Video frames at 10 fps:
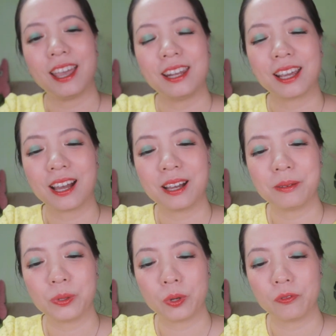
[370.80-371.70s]
And it
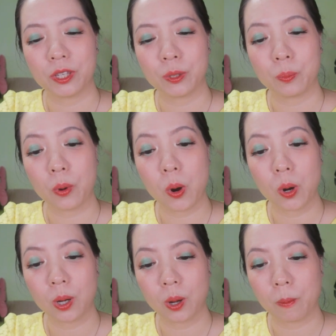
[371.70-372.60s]
comes with a
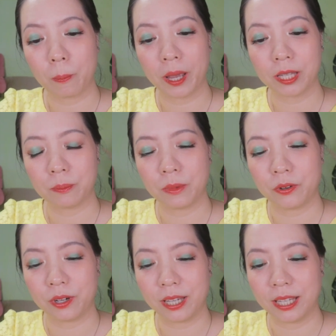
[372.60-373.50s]
small compact
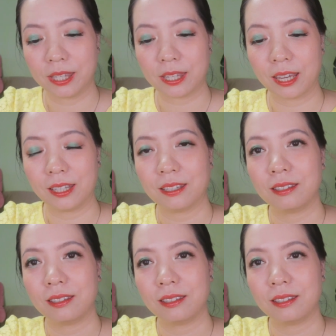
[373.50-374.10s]
mirror inside